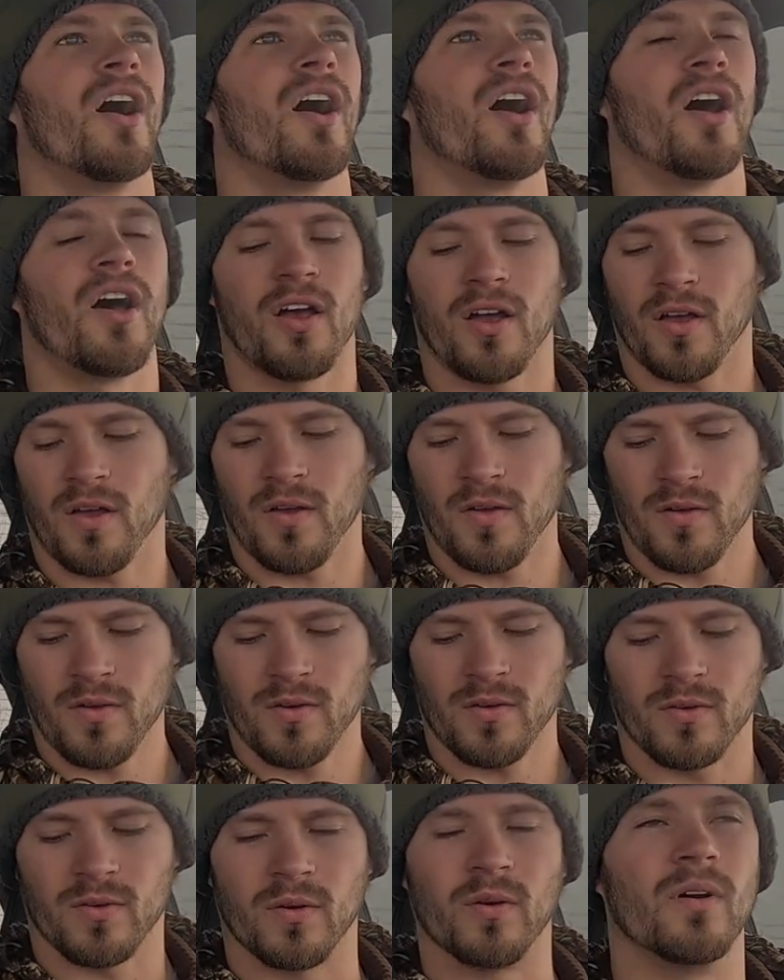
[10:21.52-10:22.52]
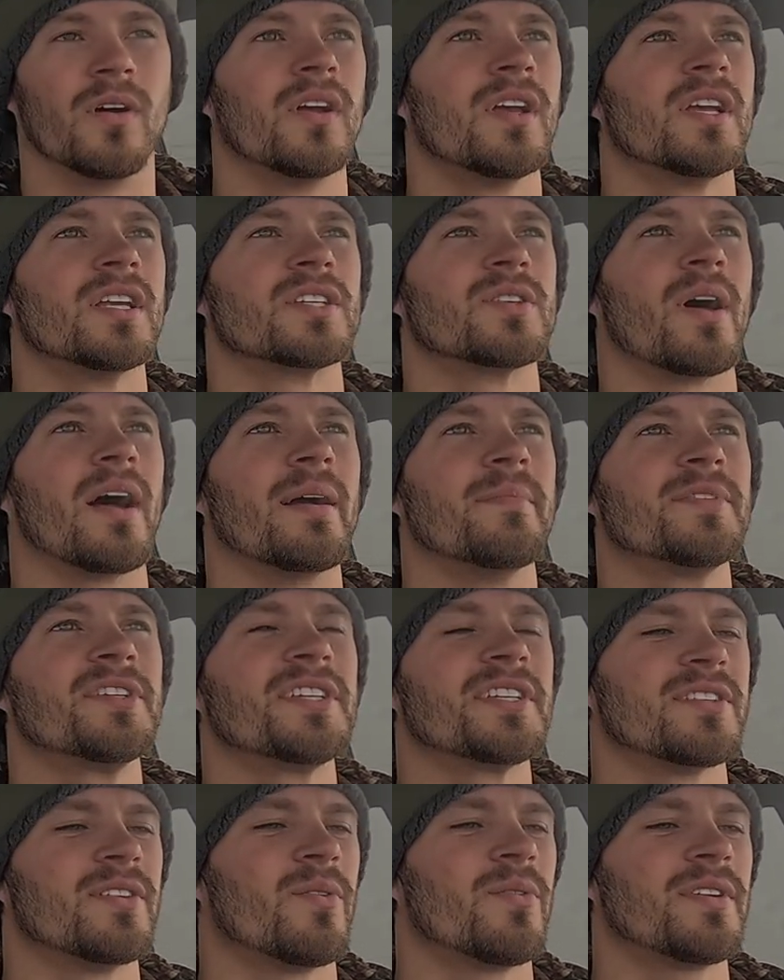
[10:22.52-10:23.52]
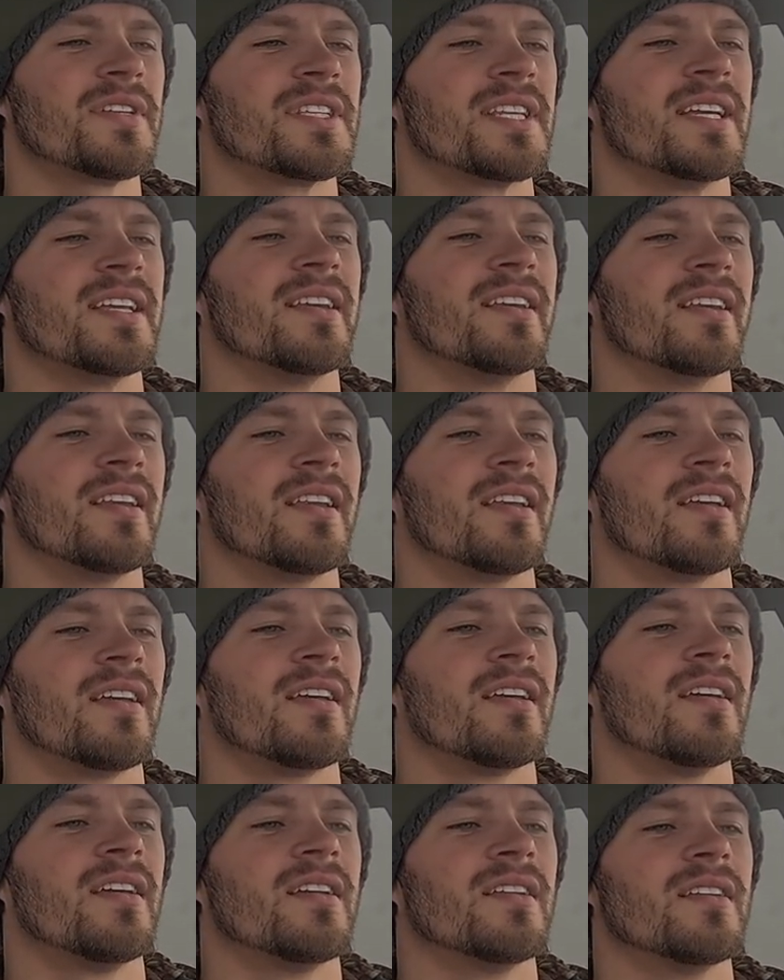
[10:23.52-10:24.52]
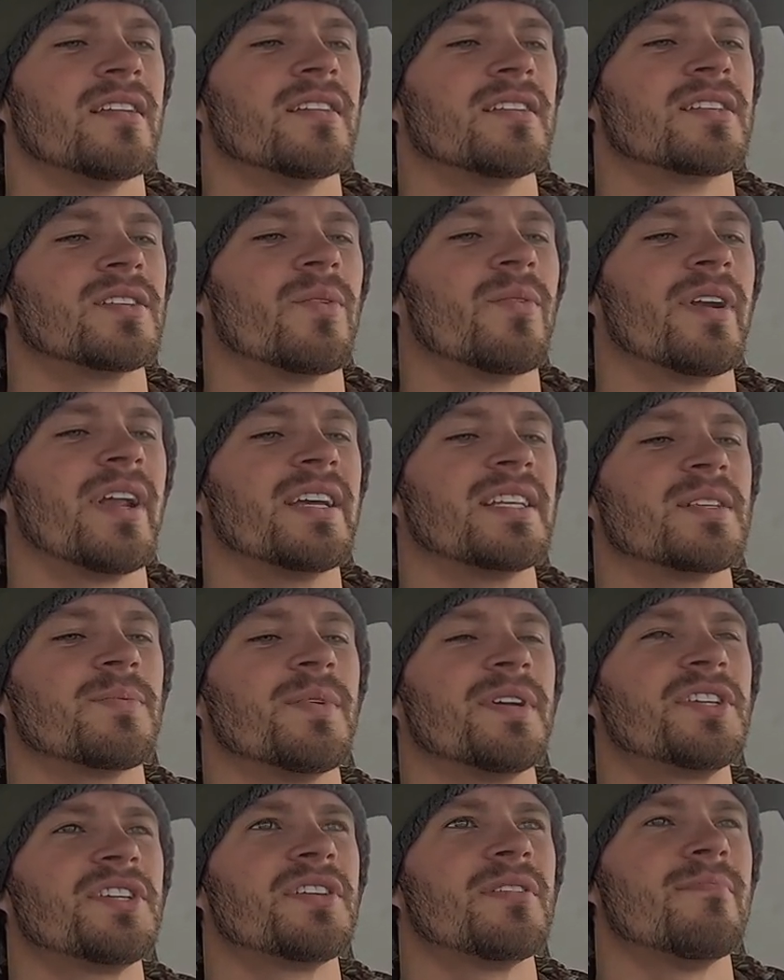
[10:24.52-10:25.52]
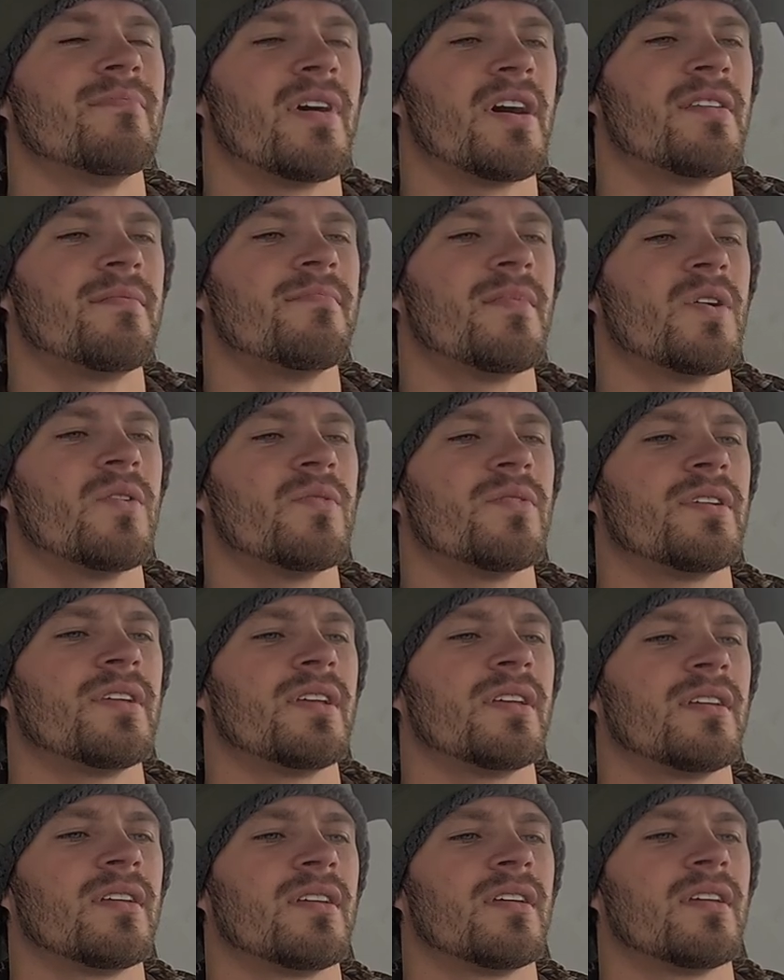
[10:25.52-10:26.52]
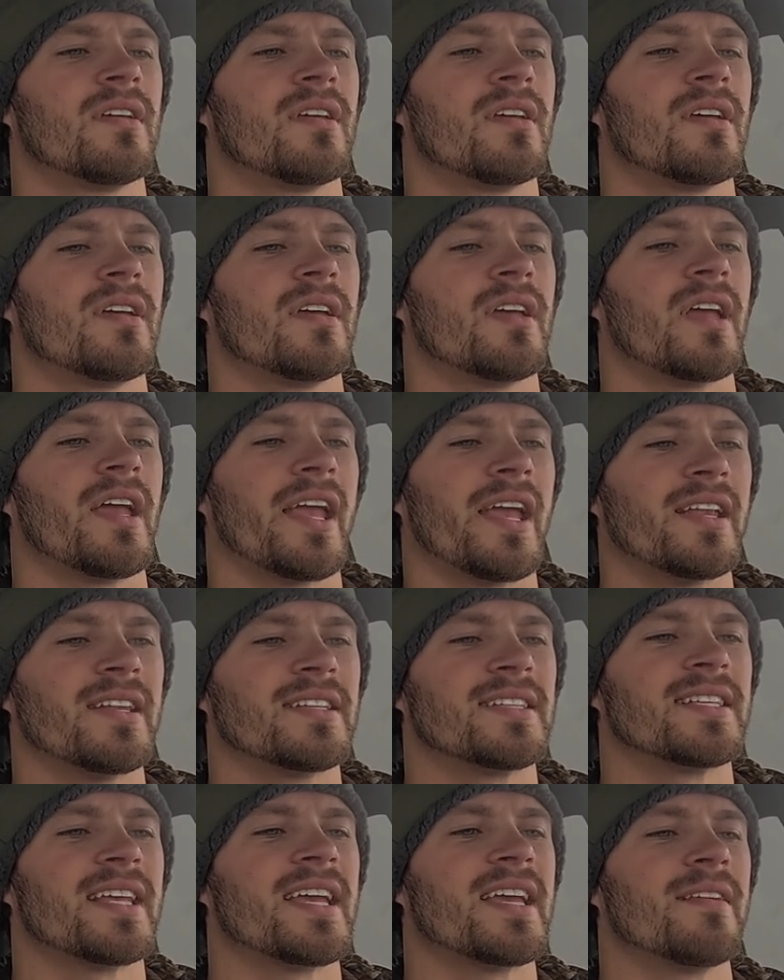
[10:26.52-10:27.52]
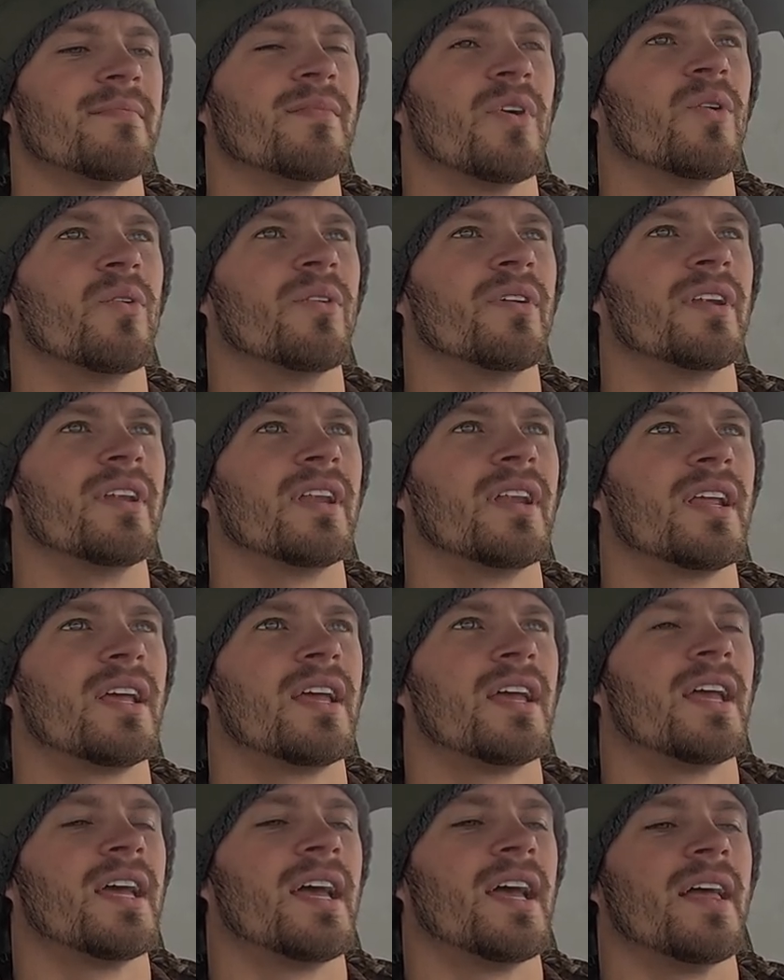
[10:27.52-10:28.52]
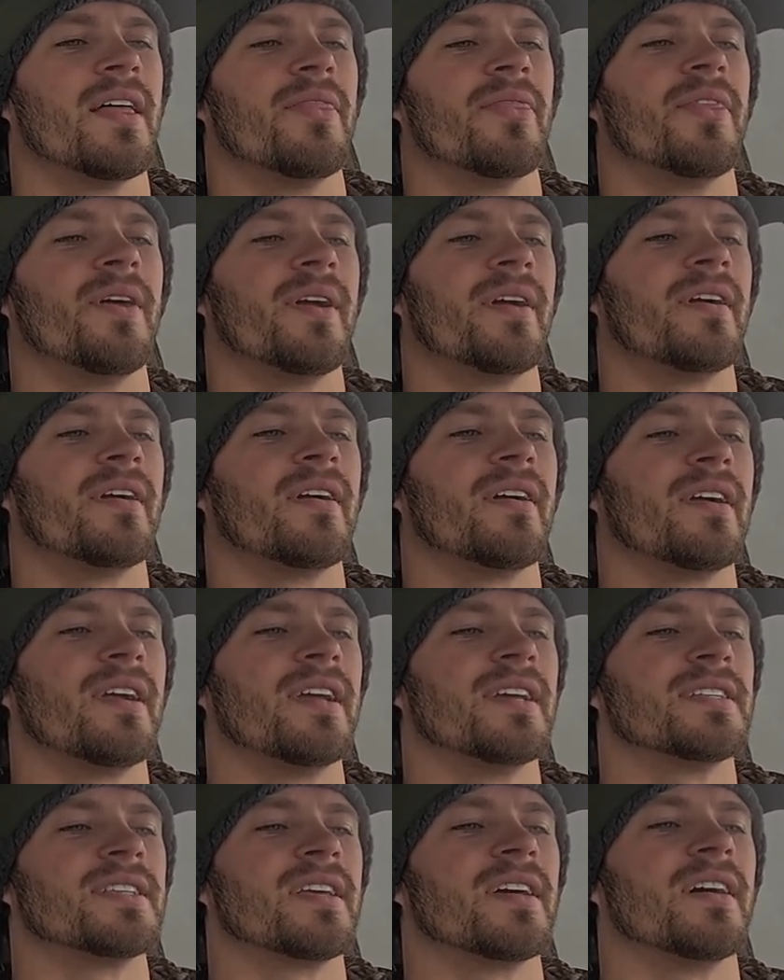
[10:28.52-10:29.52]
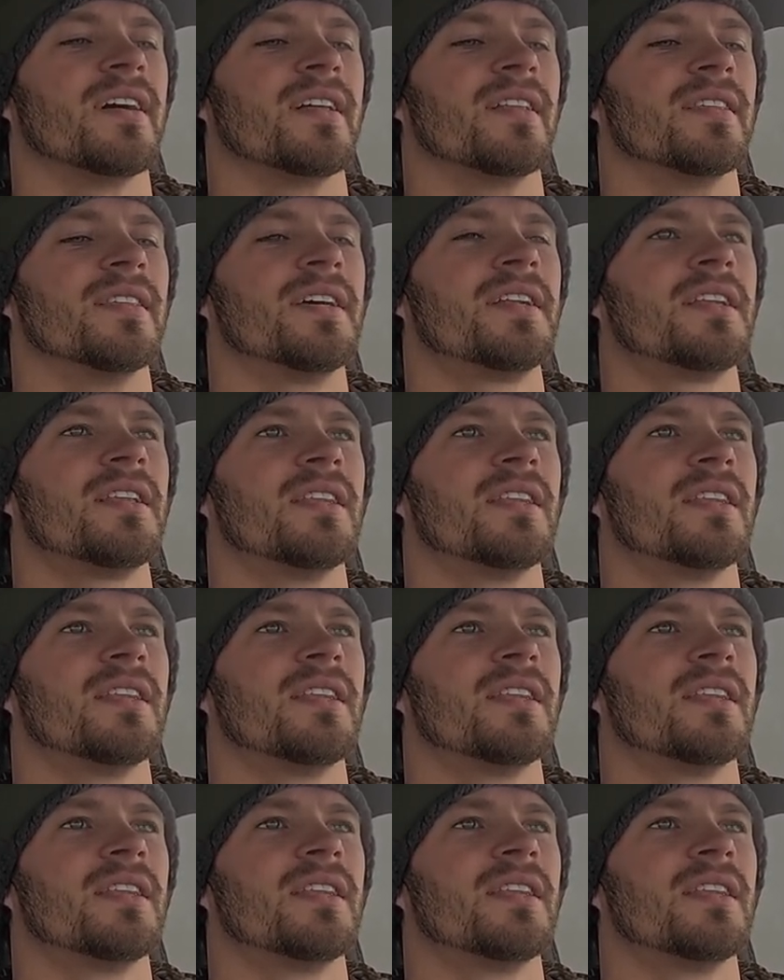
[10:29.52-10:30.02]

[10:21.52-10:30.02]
Oh, so I'm just noticing, so when I switch to mud mode and sand mode, there is a little